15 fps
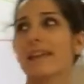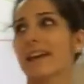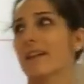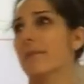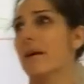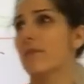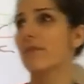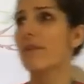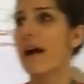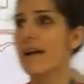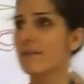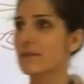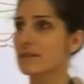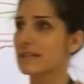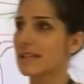like about
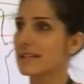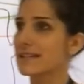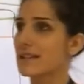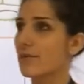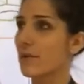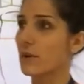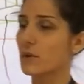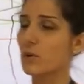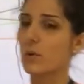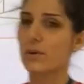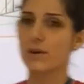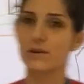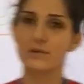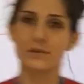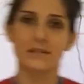5 or 6 different
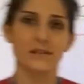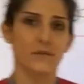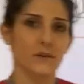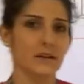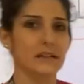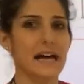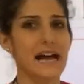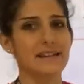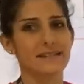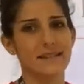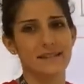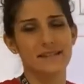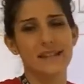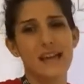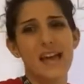quarters with different
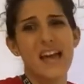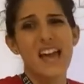classes,